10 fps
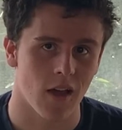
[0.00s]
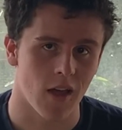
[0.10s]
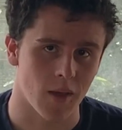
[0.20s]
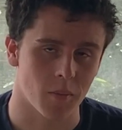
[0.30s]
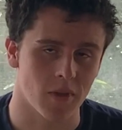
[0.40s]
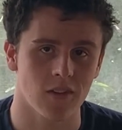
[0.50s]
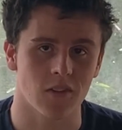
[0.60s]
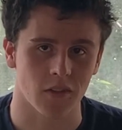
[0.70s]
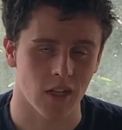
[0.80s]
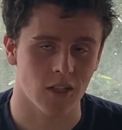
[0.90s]
a piece
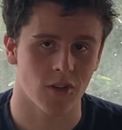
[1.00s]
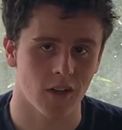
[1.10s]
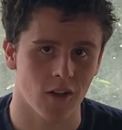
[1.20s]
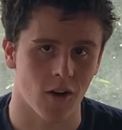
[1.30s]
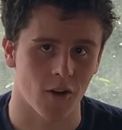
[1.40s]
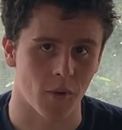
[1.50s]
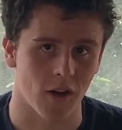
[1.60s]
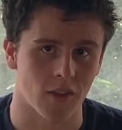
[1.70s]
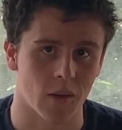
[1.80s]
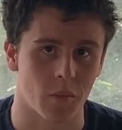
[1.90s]
of electronic
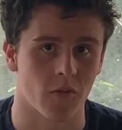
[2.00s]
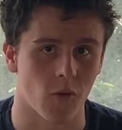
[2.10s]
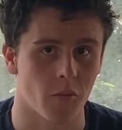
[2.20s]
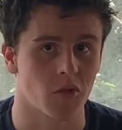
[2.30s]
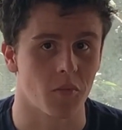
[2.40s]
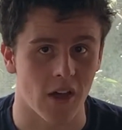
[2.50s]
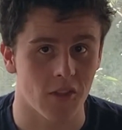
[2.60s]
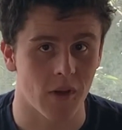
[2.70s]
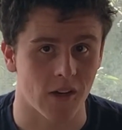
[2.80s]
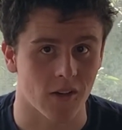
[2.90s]
hardware that performs
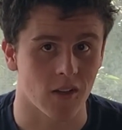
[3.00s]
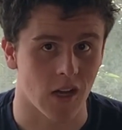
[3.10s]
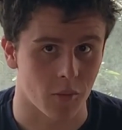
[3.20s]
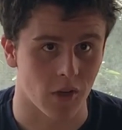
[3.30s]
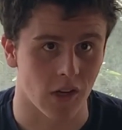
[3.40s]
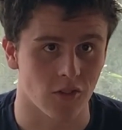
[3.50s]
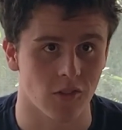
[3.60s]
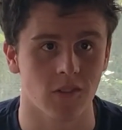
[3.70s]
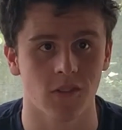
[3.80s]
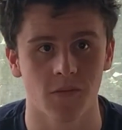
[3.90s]
mathematical
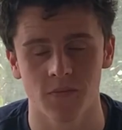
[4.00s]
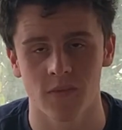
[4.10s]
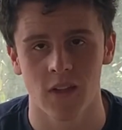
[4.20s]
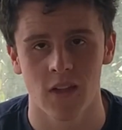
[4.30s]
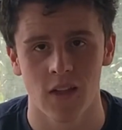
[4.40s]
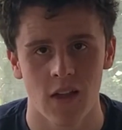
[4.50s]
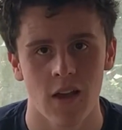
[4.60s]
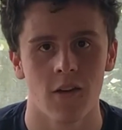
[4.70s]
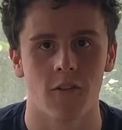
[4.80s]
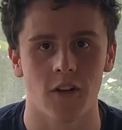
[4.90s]
operations.
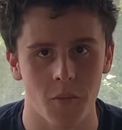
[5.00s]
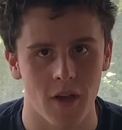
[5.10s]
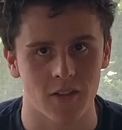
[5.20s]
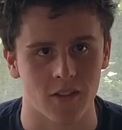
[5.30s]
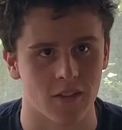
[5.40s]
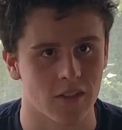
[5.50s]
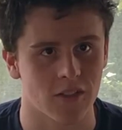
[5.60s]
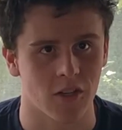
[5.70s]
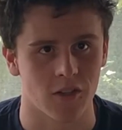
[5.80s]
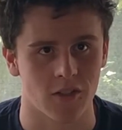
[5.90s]
Fundamentally, this
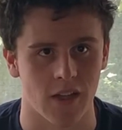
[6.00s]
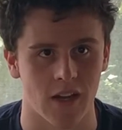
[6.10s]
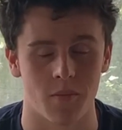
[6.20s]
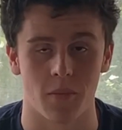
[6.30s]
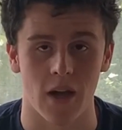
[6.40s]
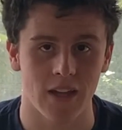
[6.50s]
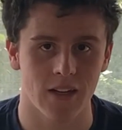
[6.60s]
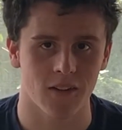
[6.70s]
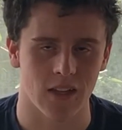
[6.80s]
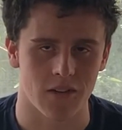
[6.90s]
occurs at a
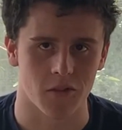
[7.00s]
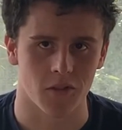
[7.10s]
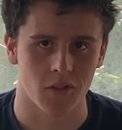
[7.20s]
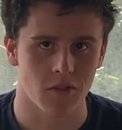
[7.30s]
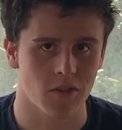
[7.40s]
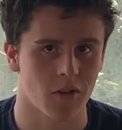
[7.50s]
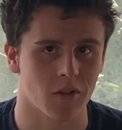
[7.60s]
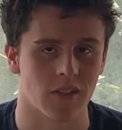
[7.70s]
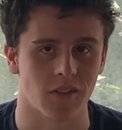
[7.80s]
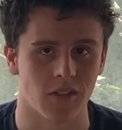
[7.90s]
binary level using
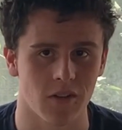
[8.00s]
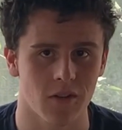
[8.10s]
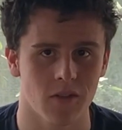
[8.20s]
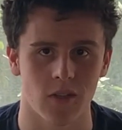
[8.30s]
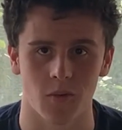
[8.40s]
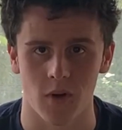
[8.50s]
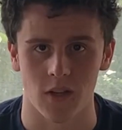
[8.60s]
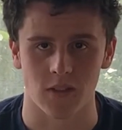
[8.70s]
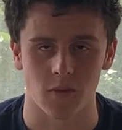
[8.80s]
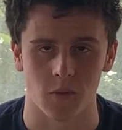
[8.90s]
only zeros and
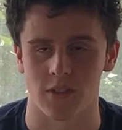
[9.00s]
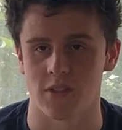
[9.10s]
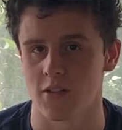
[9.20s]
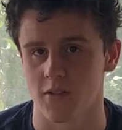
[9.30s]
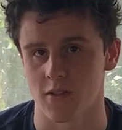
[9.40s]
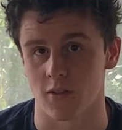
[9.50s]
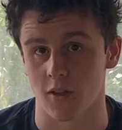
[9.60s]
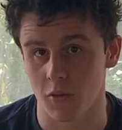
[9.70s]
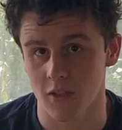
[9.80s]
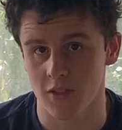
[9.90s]
ones, where a 0 is
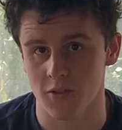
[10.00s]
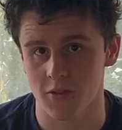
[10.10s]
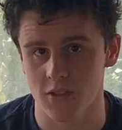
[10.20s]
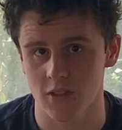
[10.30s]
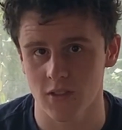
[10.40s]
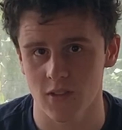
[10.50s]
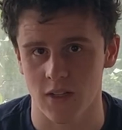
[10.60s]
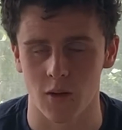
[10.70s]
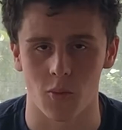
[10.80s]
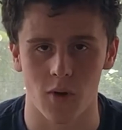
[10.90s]
low electrical signal
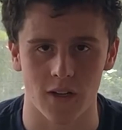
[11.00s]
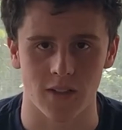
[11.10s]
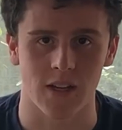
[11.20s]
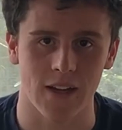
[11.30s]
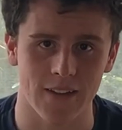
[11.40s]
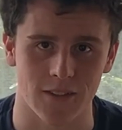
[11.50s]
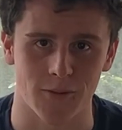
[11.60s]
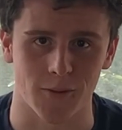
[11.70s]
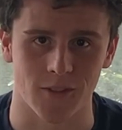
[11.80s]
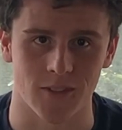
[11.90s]
and a 1 is high
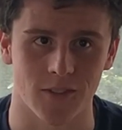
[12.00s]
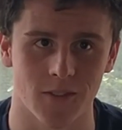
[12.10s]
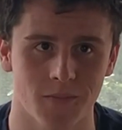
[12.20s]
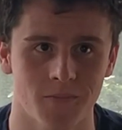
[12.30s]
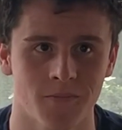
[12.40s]
electrical signal.